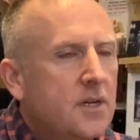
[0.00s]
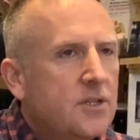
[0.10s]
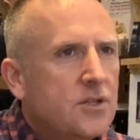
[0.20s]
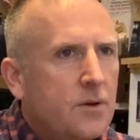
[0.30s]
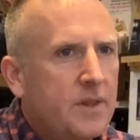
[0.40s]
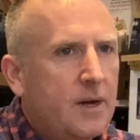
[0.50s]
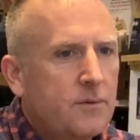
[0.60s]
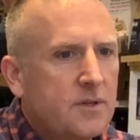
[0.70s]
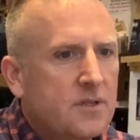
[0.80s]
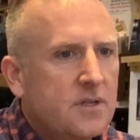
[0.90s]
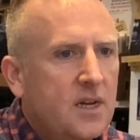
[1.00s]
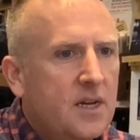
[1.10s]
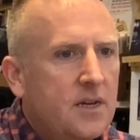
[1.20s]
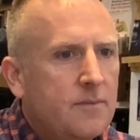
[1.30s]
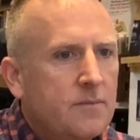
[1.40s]
so that was
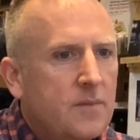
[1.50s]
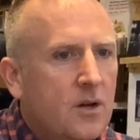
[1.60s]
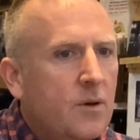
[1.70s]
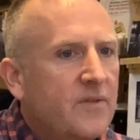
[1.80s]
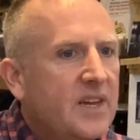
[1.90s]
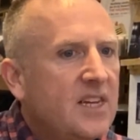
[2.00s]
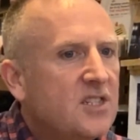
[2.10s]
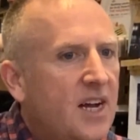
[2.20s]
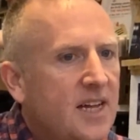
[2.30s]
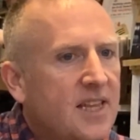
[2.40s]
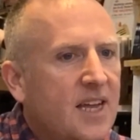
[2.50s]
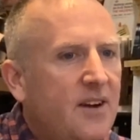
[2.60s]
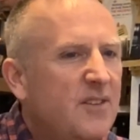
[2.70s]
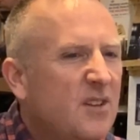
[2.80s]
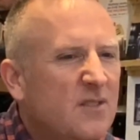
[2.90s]
a qualification I had. I
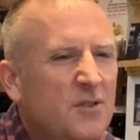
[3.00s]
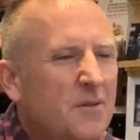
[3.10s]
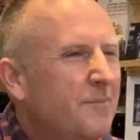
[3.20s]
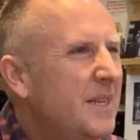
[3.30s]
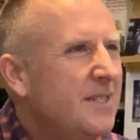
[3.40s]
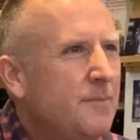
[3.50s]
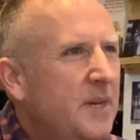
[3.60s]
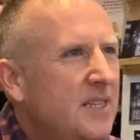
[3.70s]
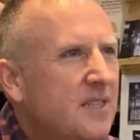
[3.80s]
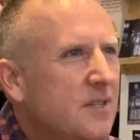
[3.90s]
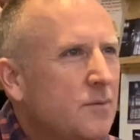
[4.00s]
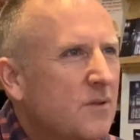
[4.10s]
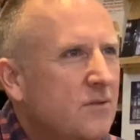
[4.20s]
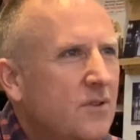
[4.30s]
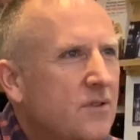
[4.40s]
carried on doing bits and pieces
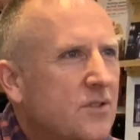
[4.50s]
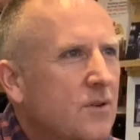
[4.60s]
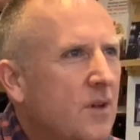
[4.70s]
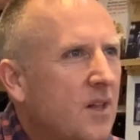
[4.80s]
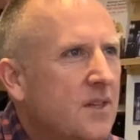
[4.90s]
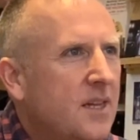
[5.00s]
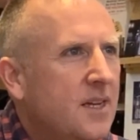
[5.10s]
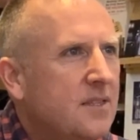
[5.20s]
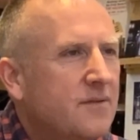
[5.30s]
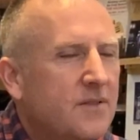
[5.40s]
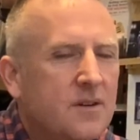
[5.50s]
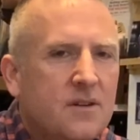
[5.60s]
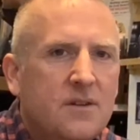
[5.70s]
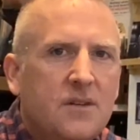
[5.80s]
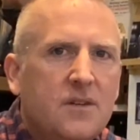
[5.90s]
during the school holidays,
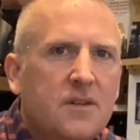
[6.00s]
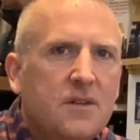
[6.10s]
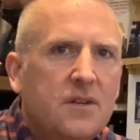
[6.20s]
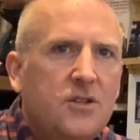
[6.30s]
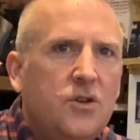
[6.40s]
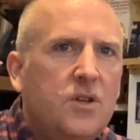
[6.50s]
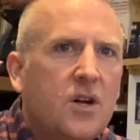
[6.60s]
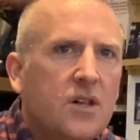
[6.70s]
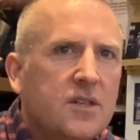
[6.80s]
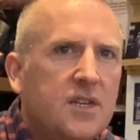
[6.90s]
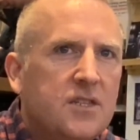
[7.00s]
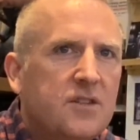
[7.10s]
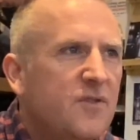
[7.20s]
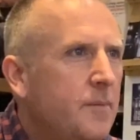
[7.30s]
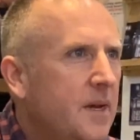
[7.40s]
for uni holidays,
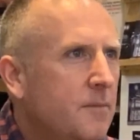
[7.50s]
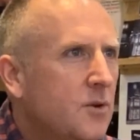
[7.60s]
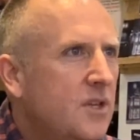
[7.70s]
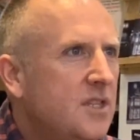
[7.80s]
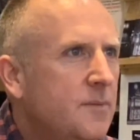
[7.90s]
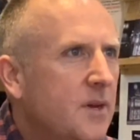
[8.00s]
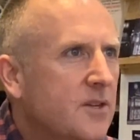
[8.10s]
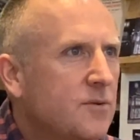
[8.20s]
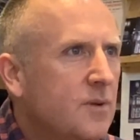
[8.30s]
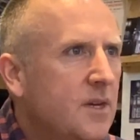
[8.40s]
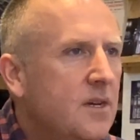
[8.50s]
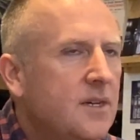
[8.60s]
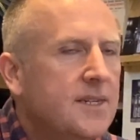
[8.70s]
just for a bit of money, to be honest with you.